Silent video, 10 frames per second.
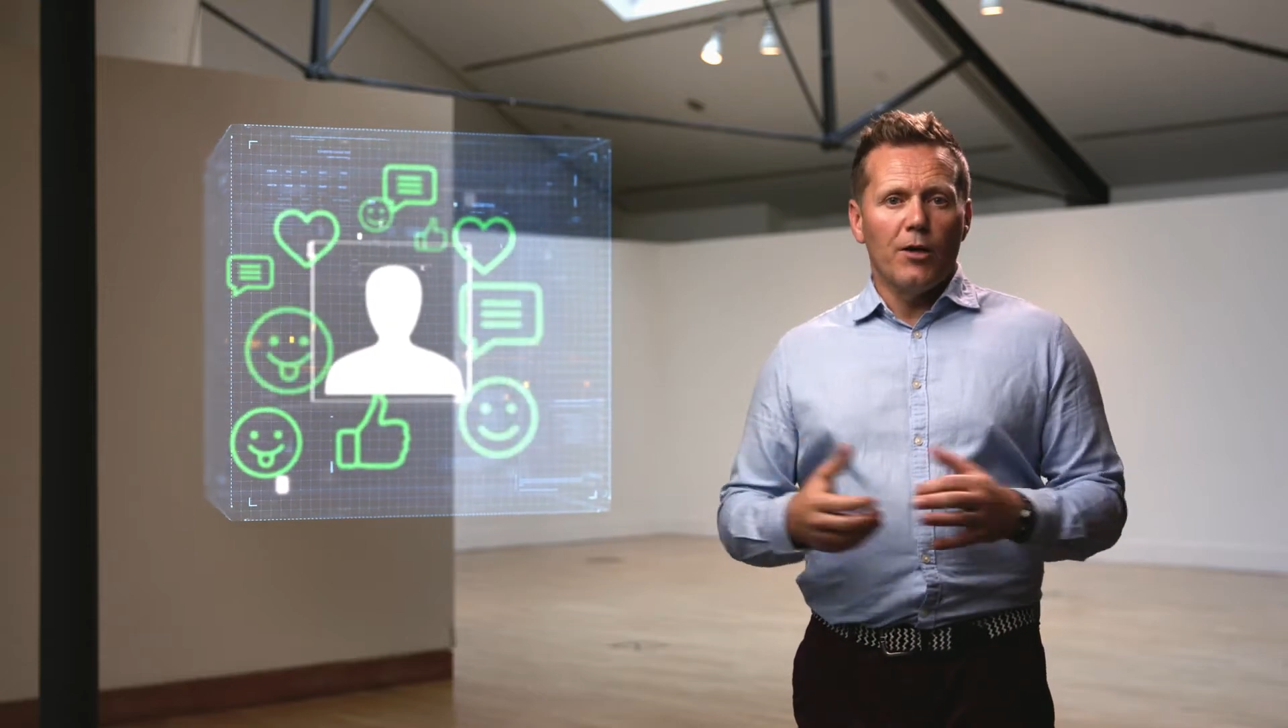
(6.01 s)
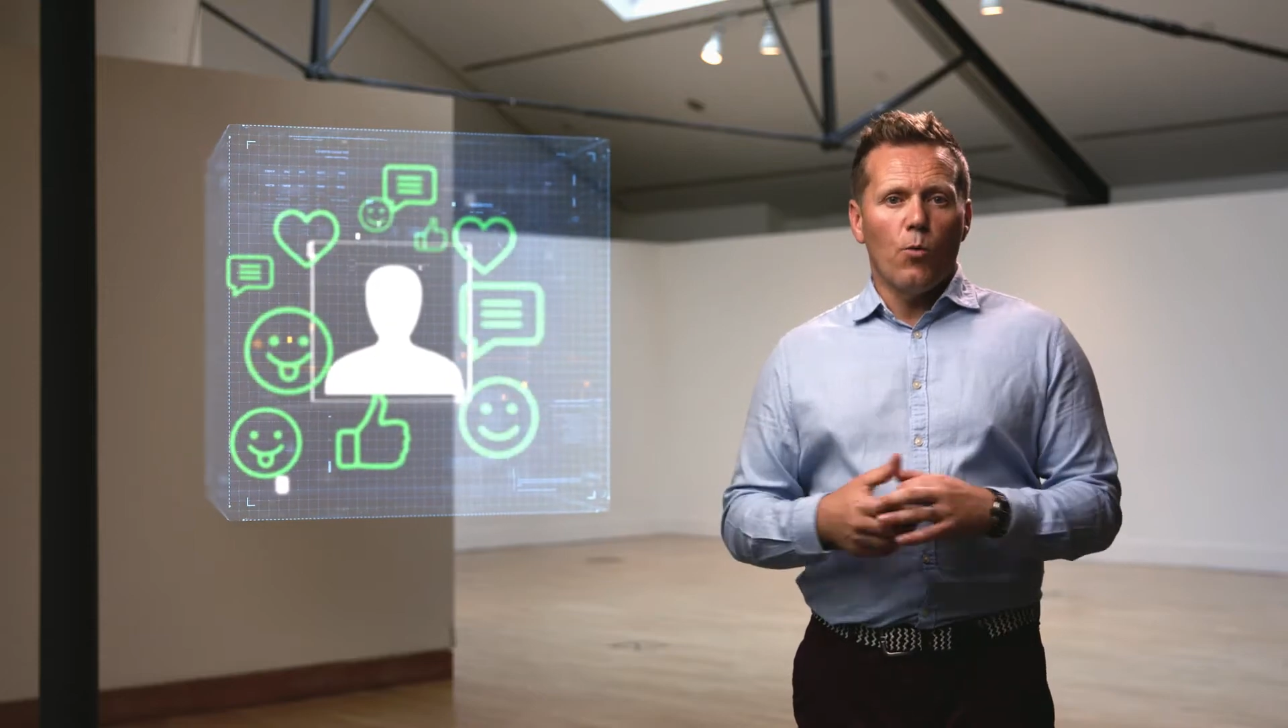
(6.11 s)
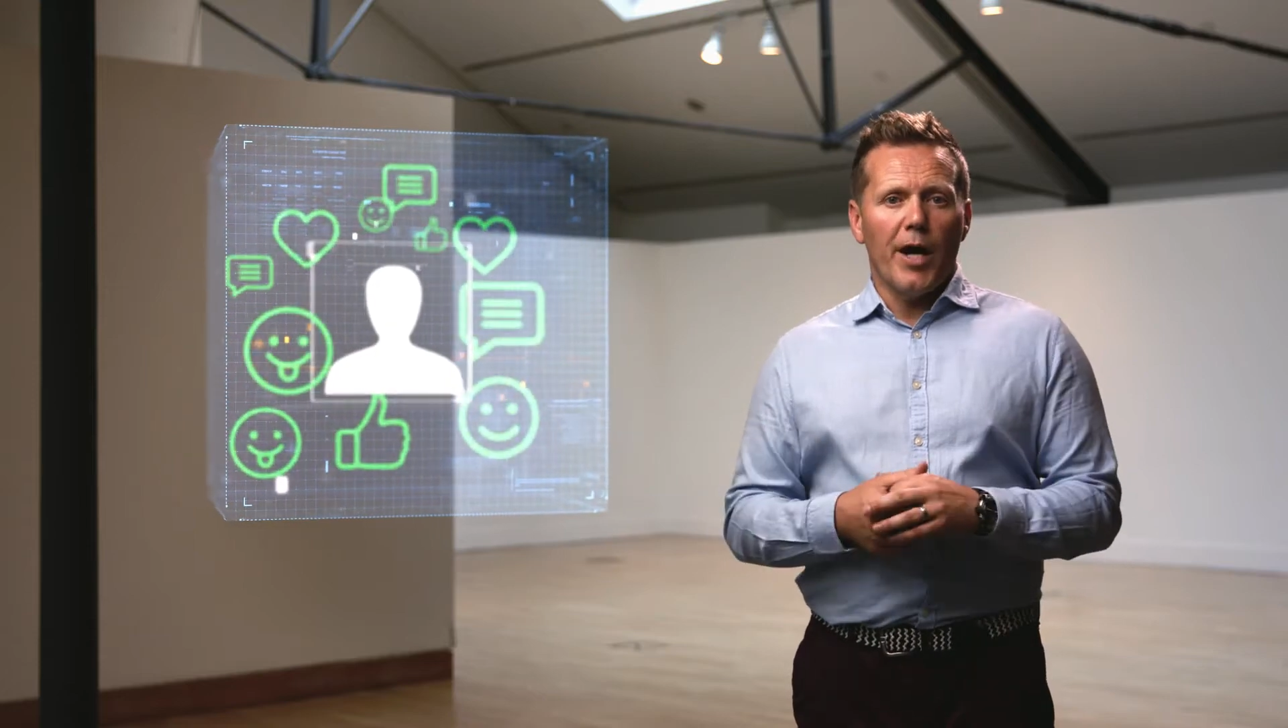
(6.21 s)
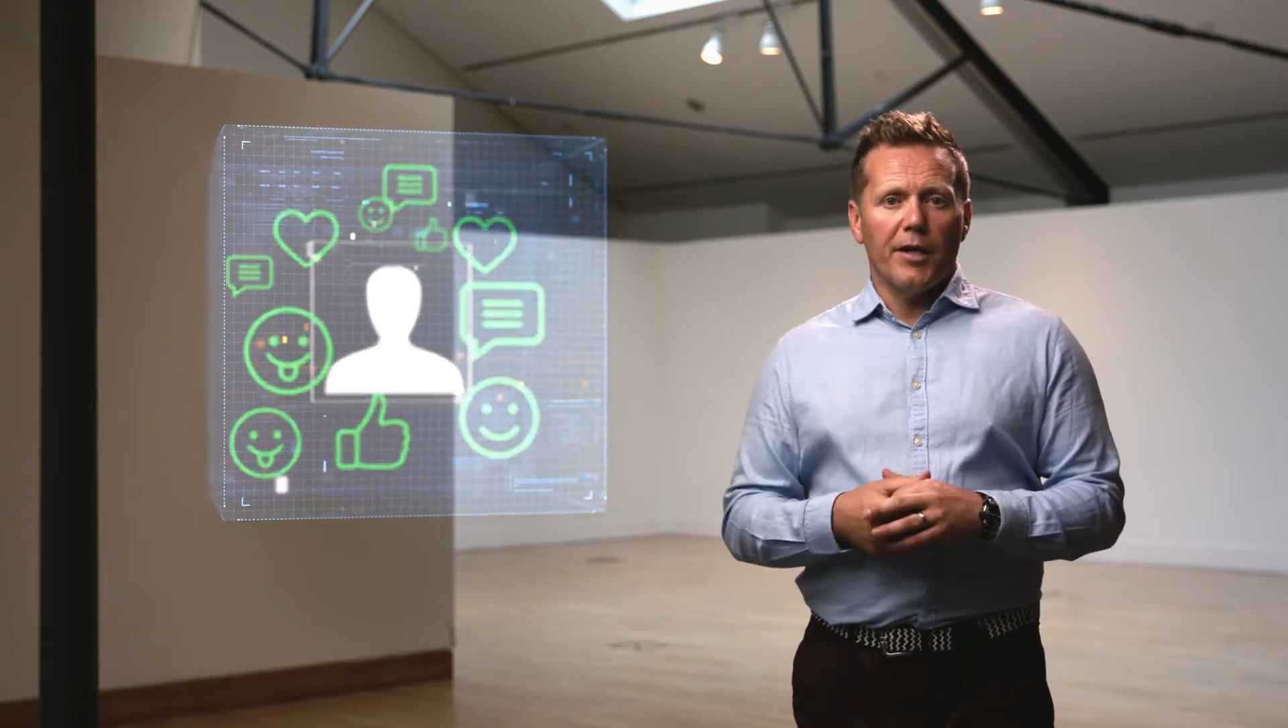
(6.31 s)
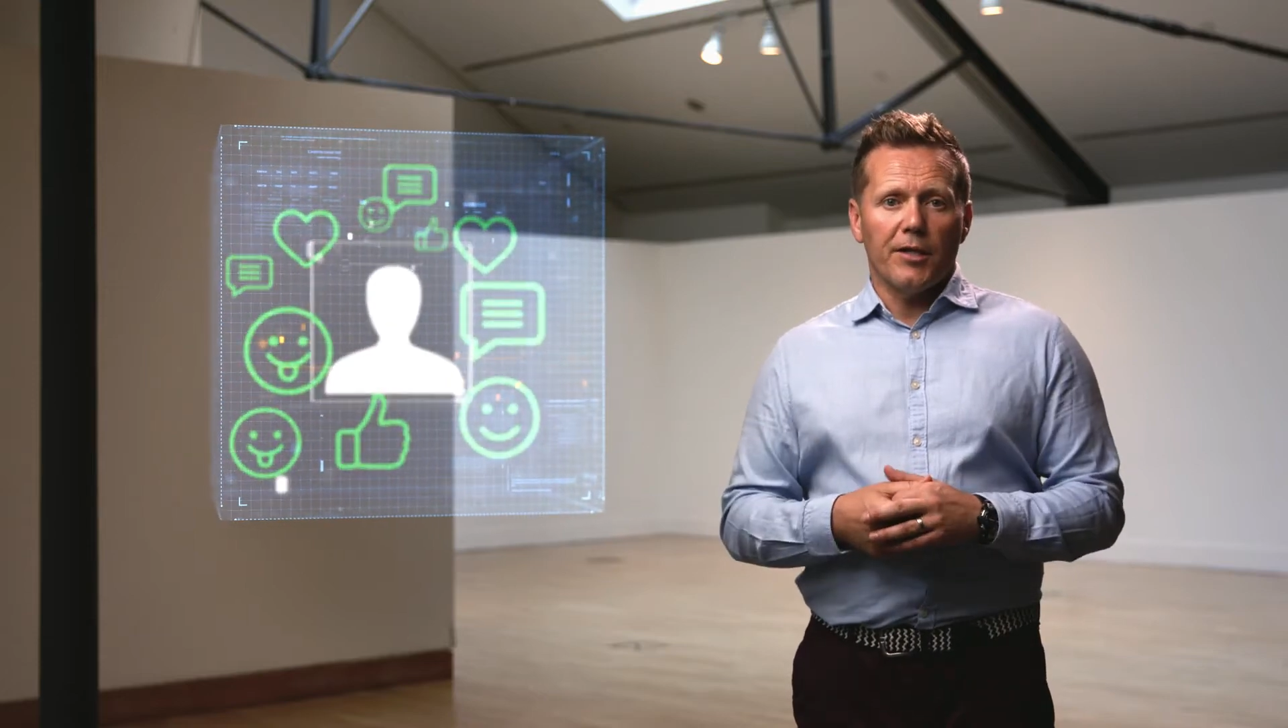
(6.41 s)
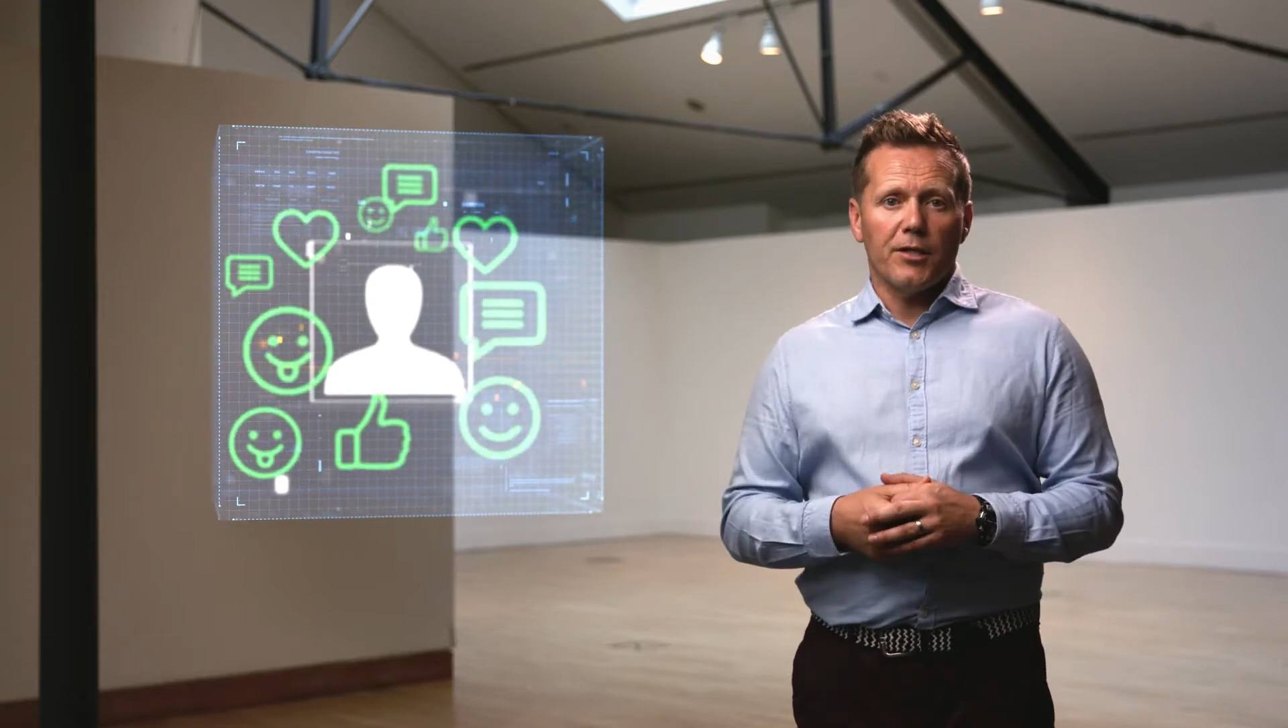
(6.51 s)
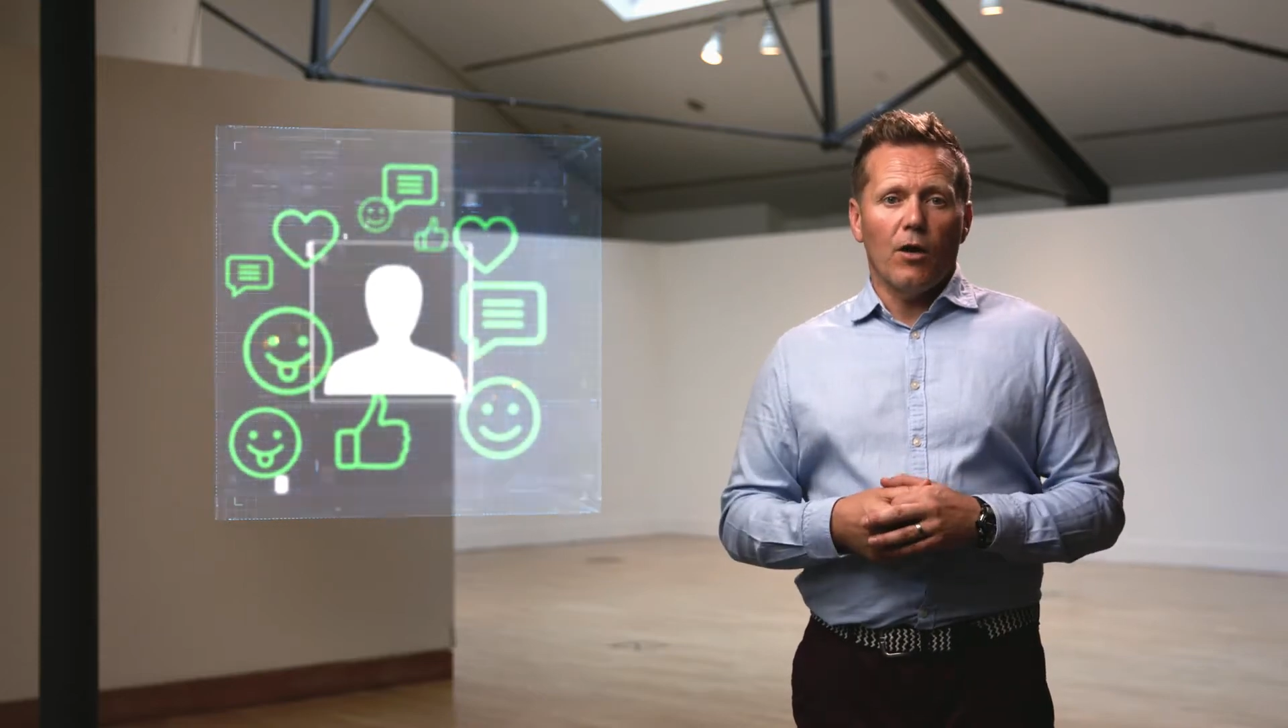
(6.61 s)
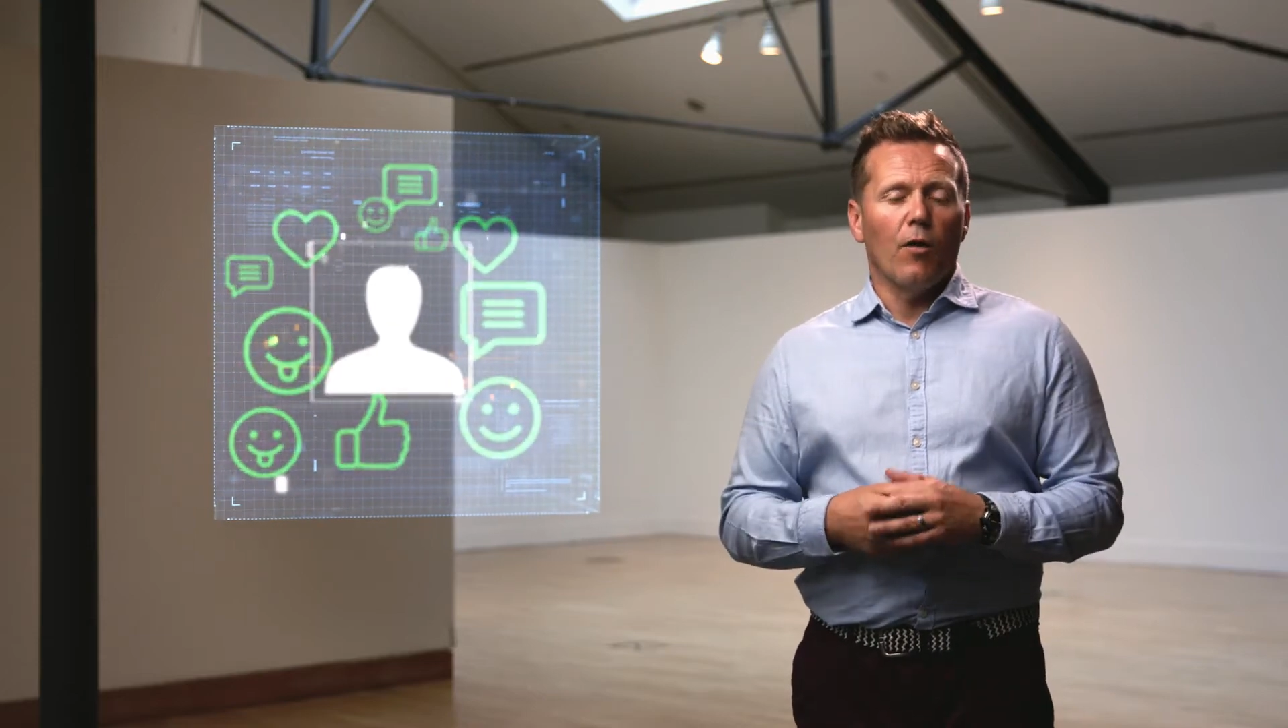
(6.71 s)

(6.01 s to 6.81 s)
awareness